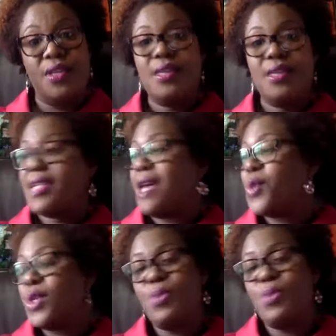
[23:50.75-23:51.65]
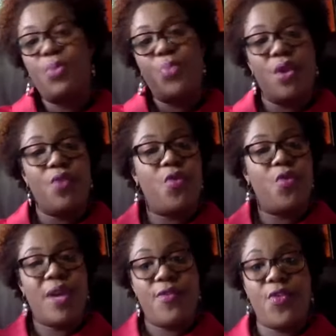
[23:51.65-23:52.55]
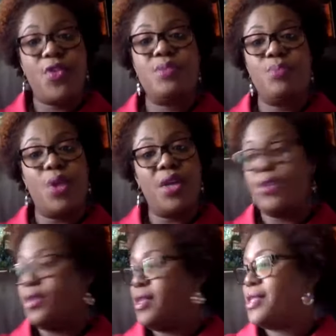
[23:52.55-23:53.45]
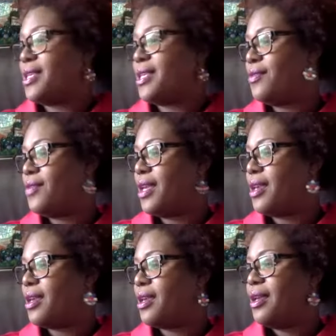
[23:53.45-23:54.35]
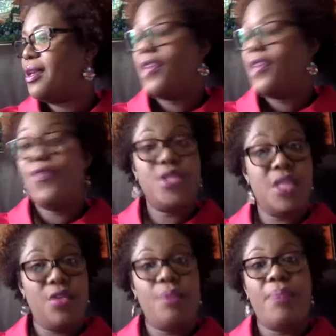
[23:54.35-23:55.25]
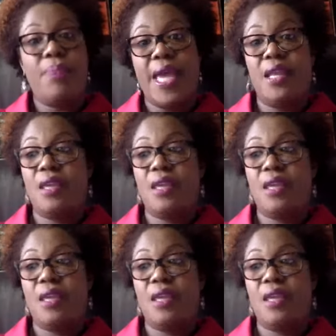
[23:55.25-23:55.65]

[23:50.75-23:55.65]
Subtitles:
So I'm going to be preparing for my first module this evening, visionary planning.